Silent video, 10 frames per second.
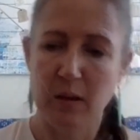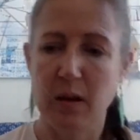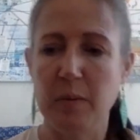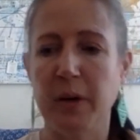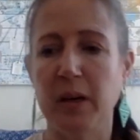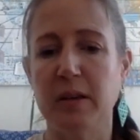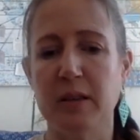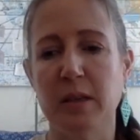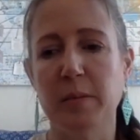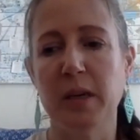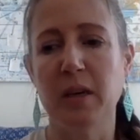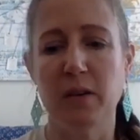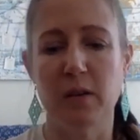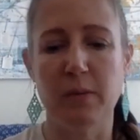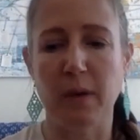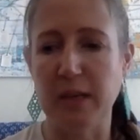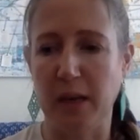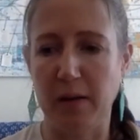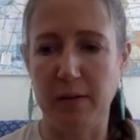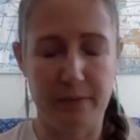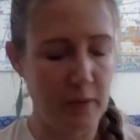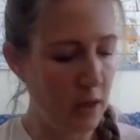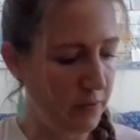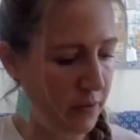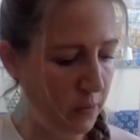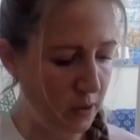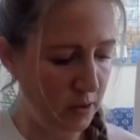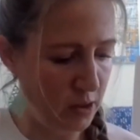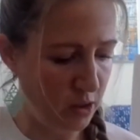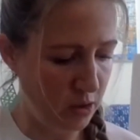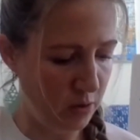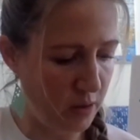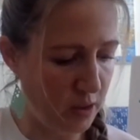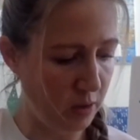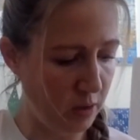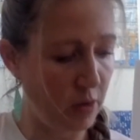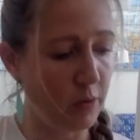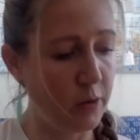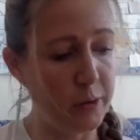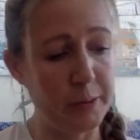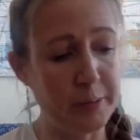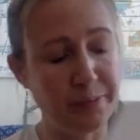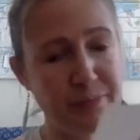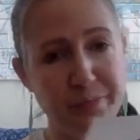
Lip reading: And parents, let me give you the rundown if you want to just do this on your own.